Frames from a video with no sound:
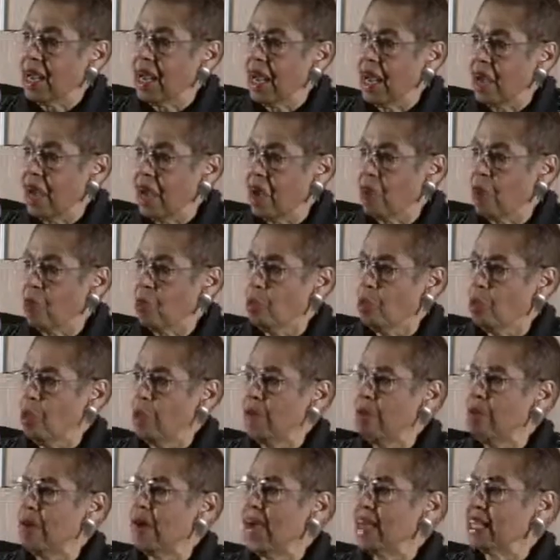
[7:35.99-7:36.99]
how
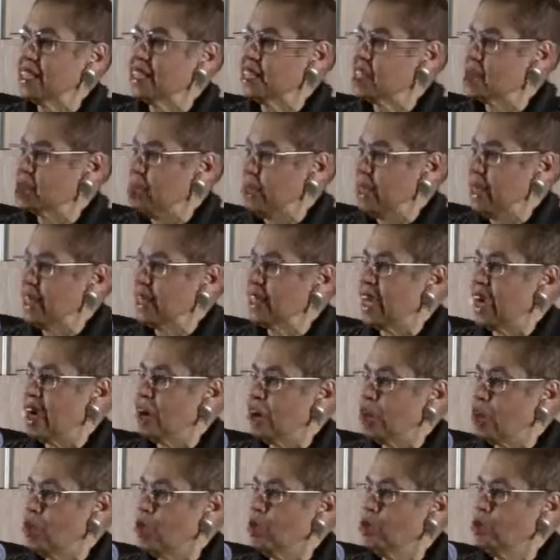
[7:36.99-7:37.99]
we might spend
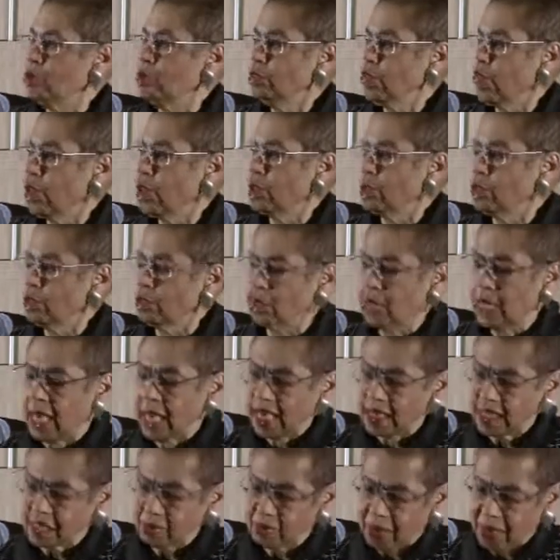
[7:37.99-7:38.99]
our own local
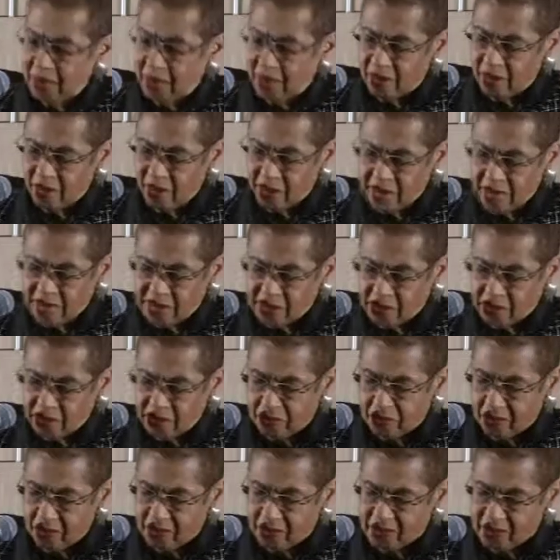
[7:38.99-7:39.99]
taxpayer raised
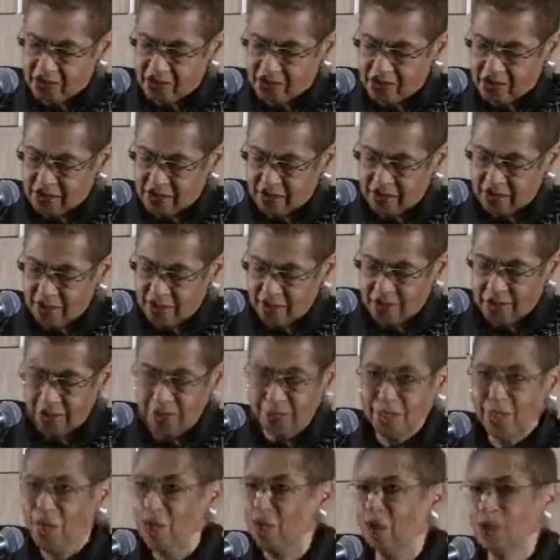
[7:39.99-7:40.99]
funds,
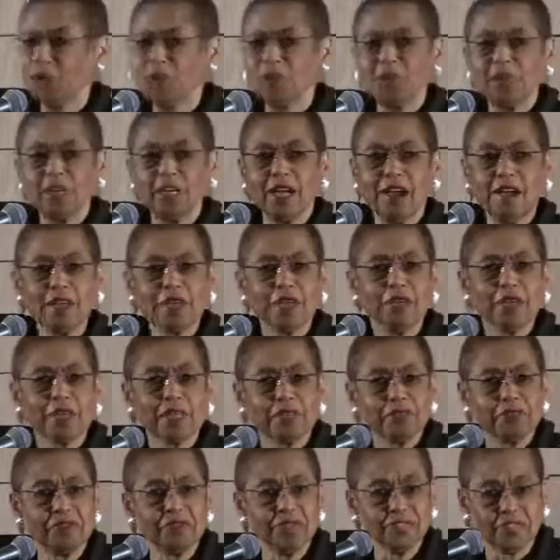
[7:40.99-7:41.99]
local
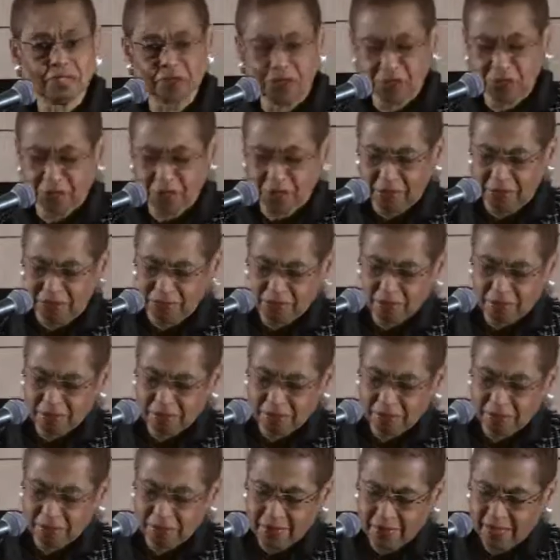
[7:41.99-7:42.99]
government officials
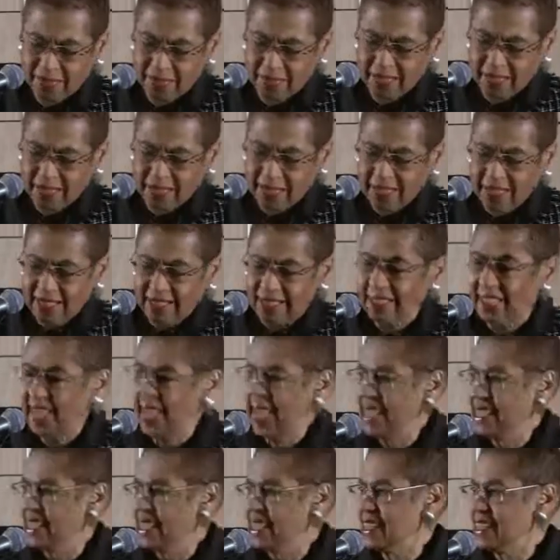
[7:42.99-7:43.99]

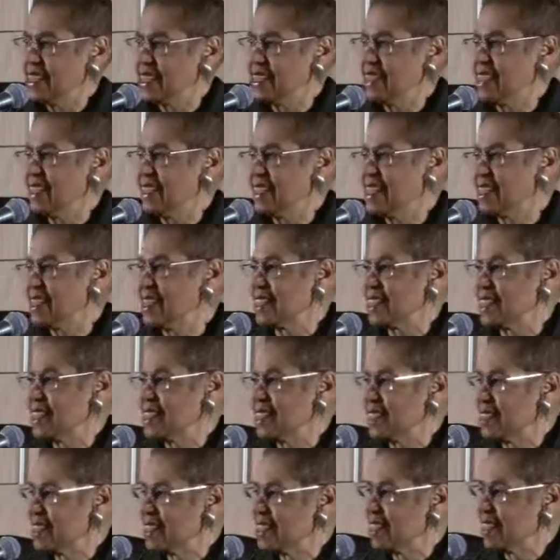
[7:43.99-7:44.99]
led
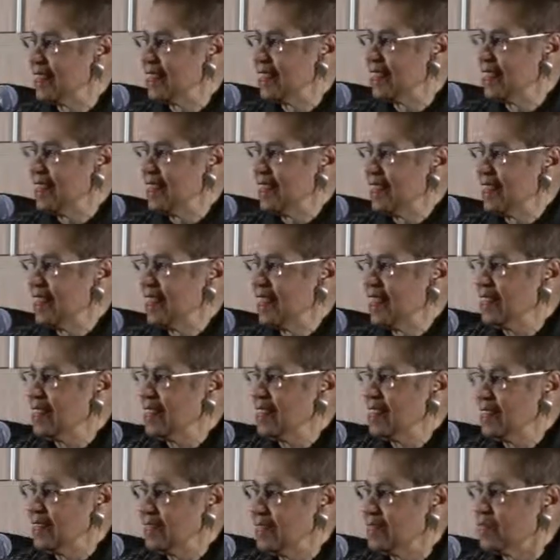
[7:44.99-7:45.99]
citizens
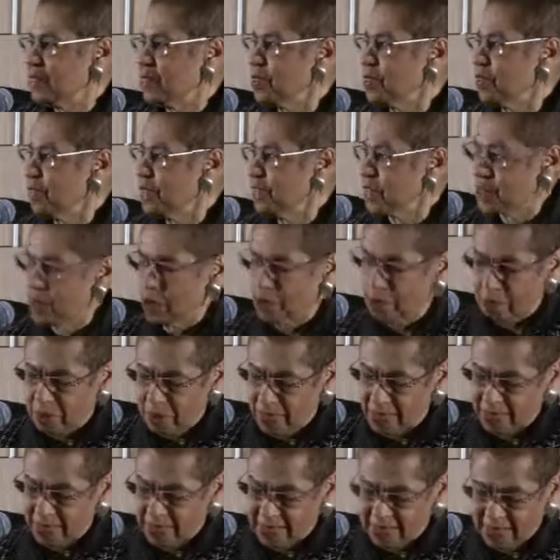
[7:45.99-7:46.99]
in civil
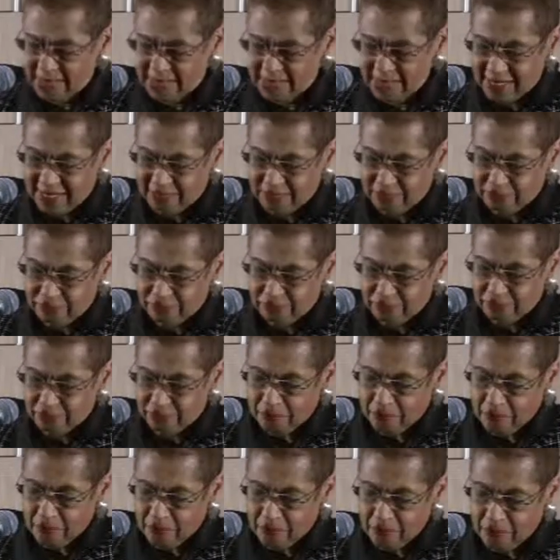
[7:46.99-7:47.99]
disobedience.
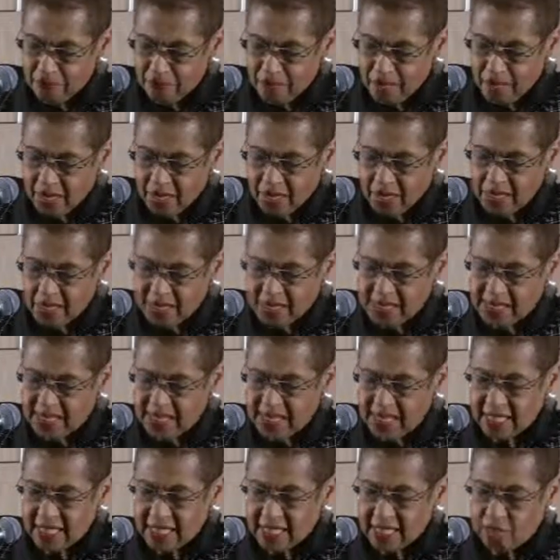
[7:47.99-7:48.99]
This
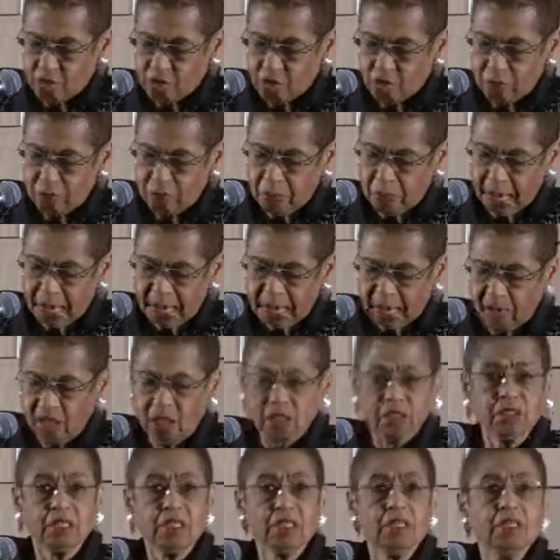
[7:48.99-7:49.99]
city is
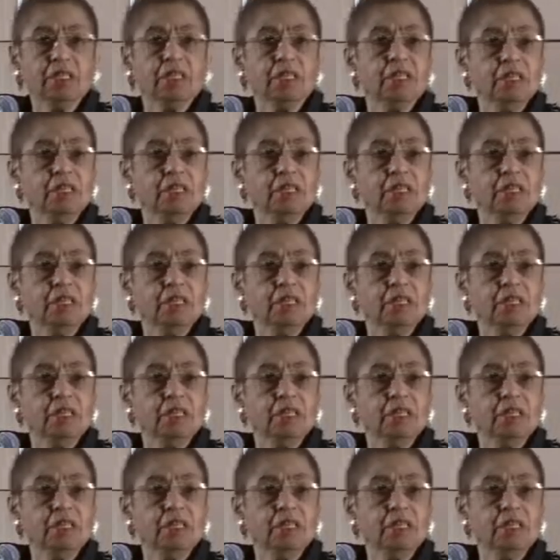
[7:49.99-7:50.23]
repelled